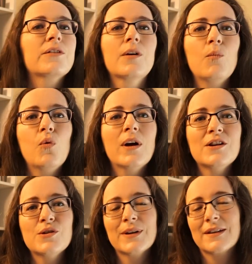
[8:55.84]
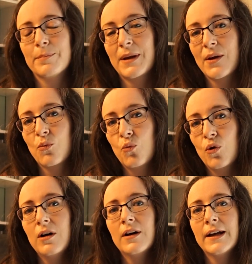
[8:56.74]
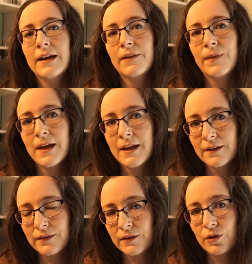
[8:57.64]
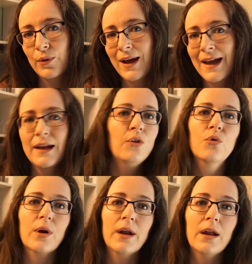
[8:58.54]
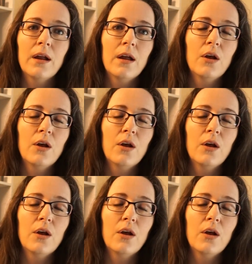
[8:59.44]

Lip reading: some way to explain why they get so angry